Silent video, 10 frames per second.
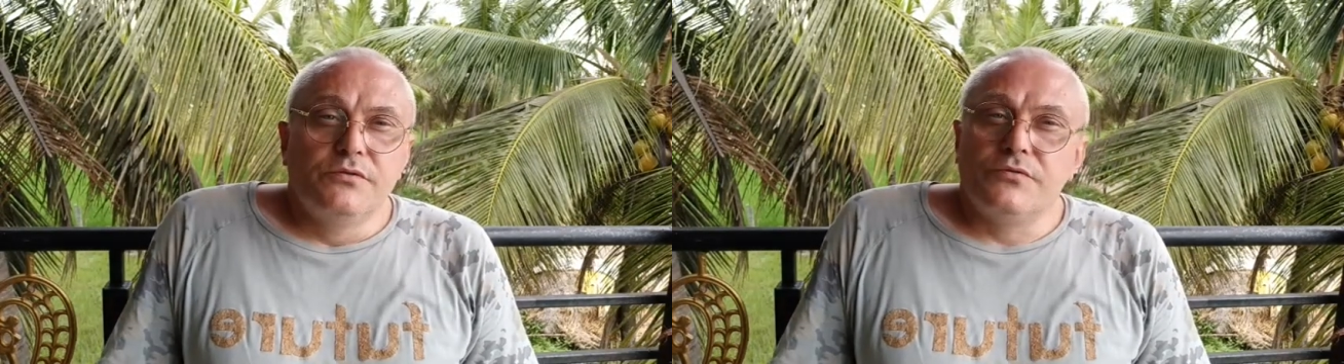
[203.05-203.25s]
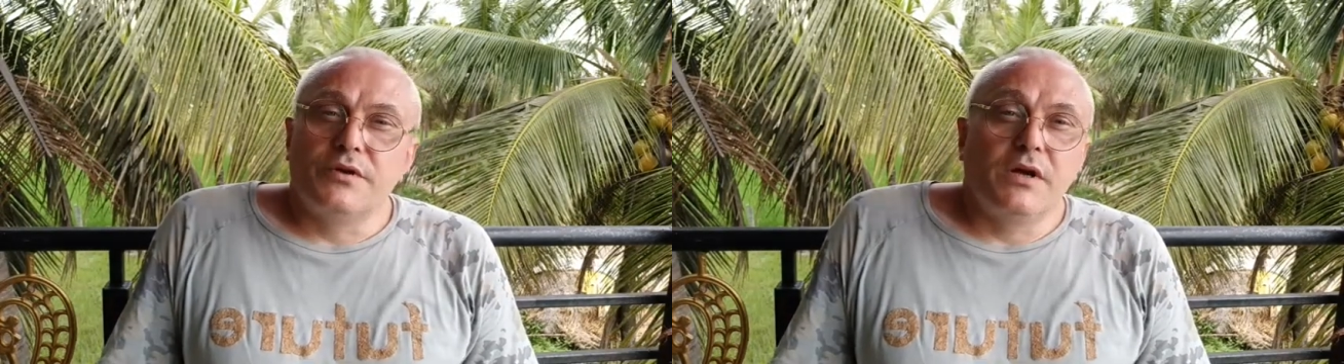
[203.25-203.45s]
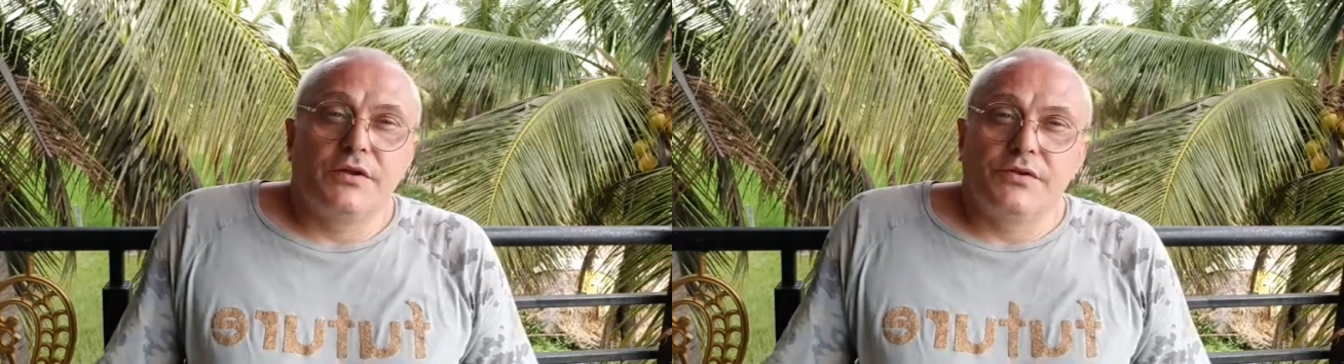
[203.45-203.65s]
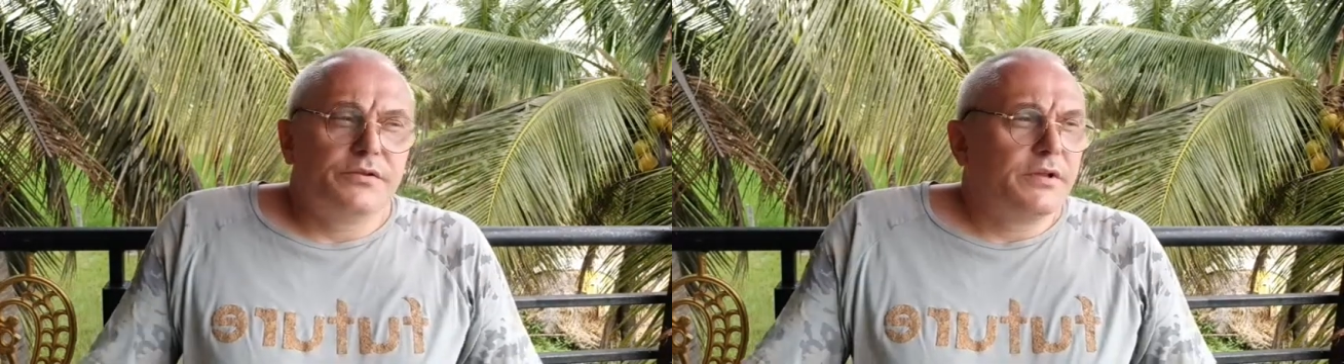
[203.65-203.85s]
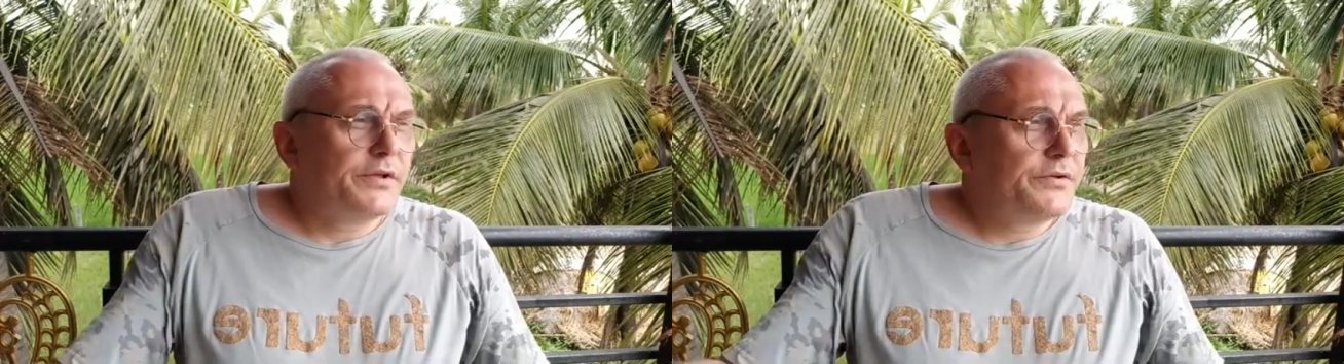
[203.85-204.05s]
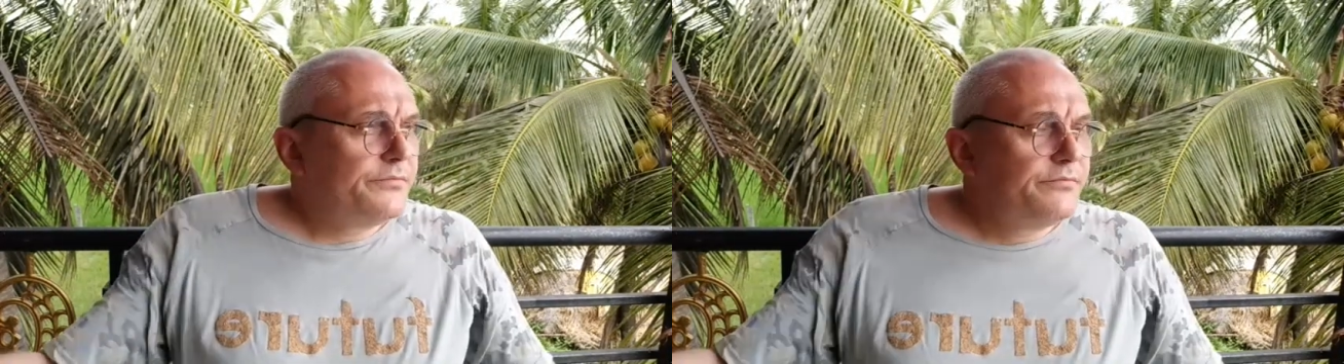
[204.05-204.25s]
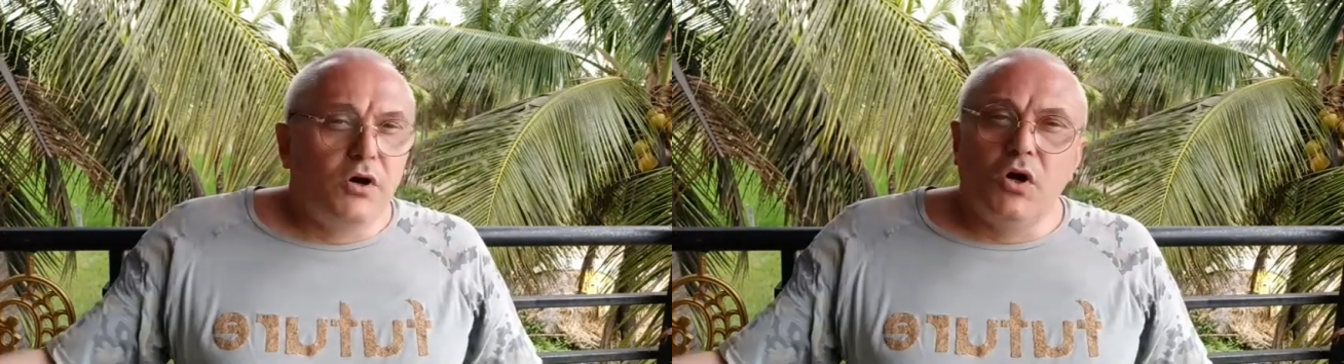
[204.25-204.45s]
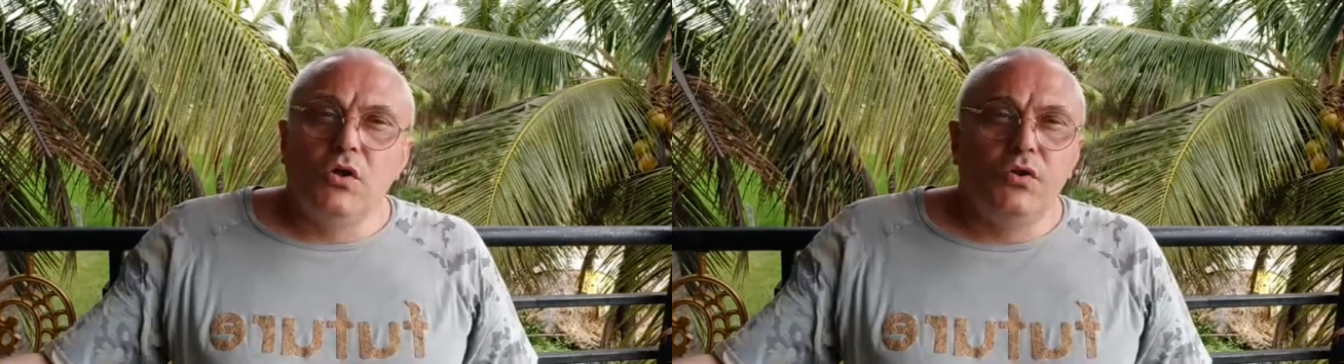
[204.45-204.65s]
regarding like
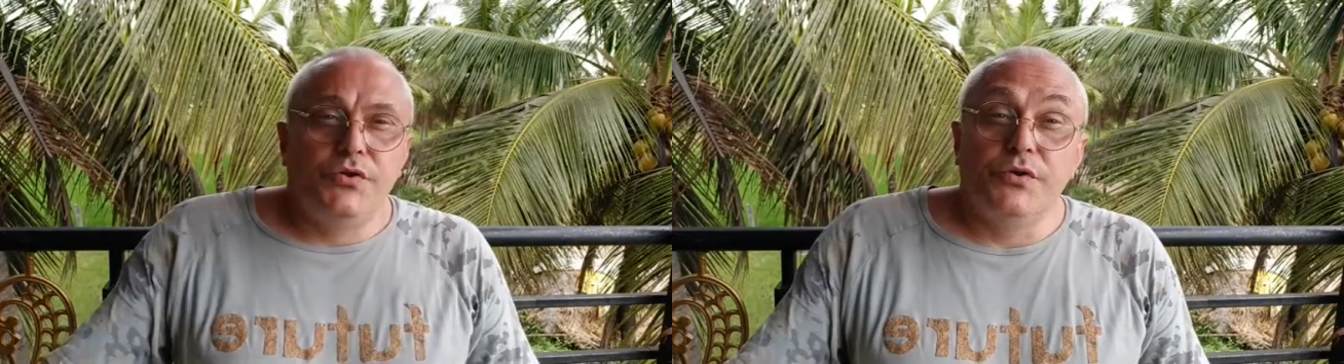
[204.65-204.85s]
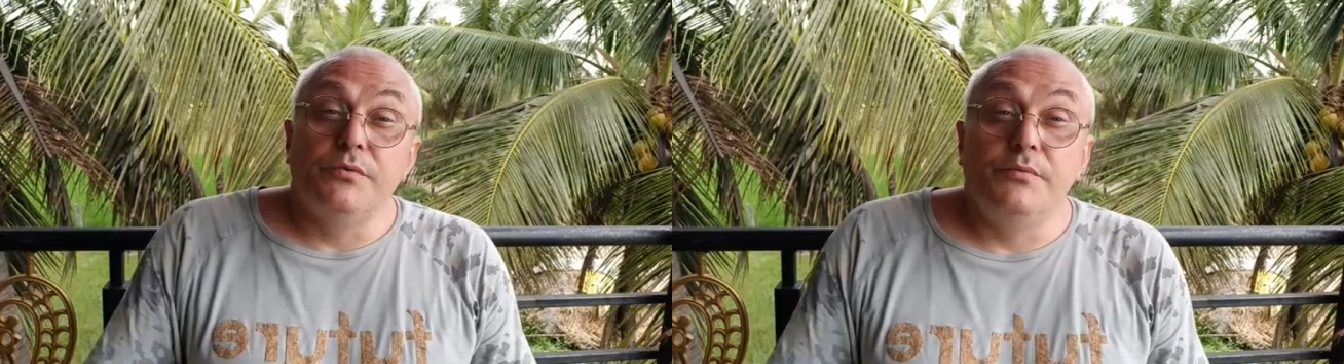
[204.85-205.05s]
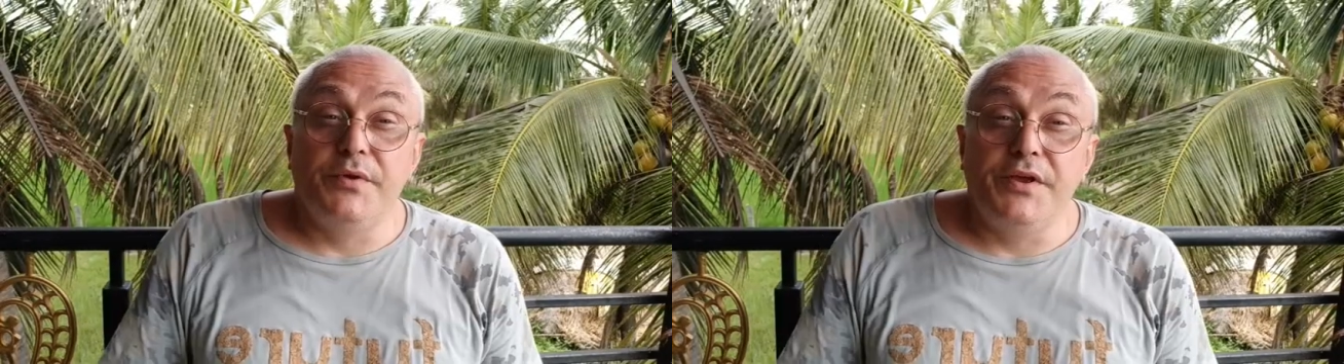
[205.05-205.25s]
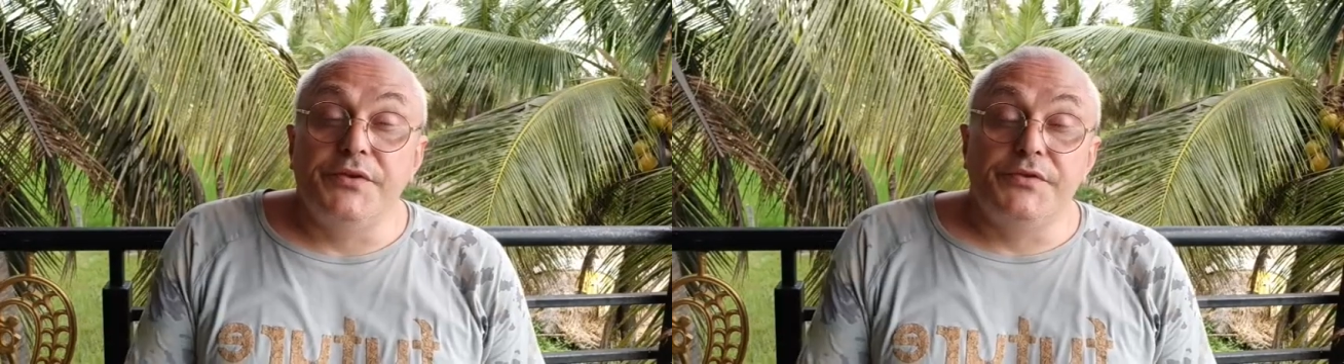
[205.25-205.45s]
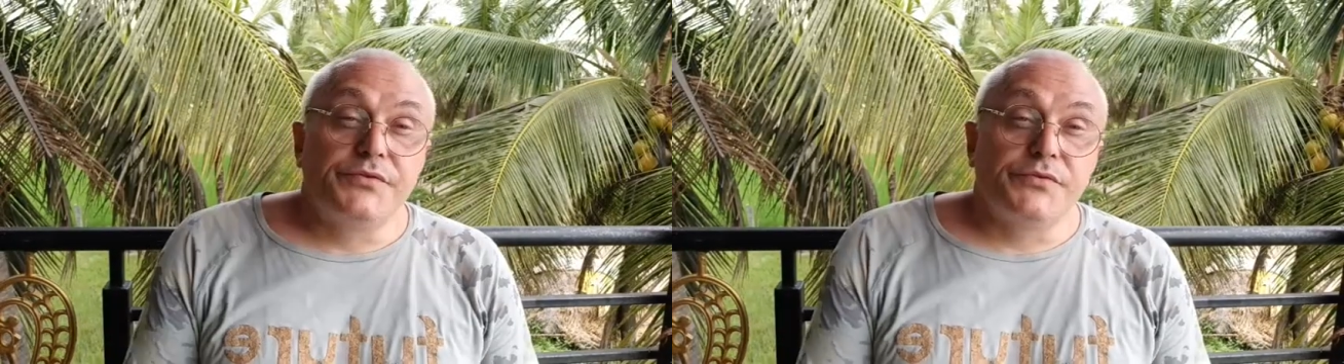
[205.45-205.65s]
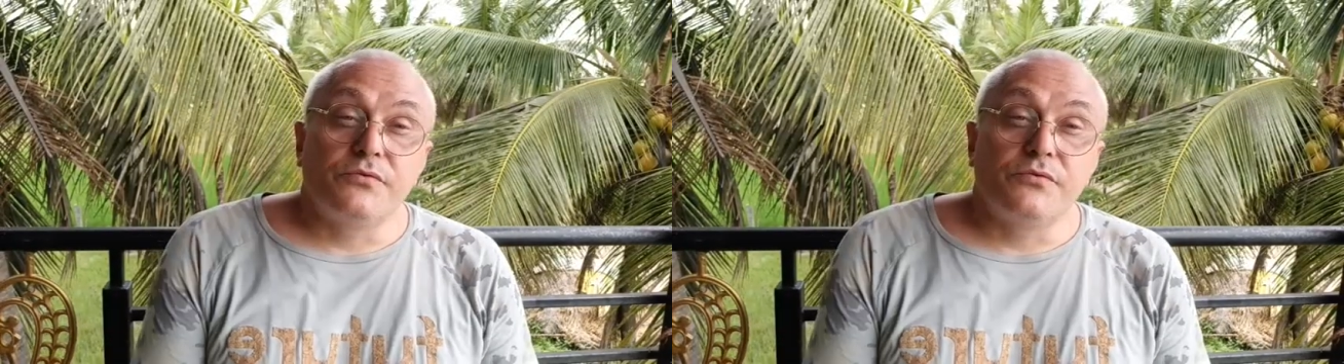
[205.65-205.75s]
all human beings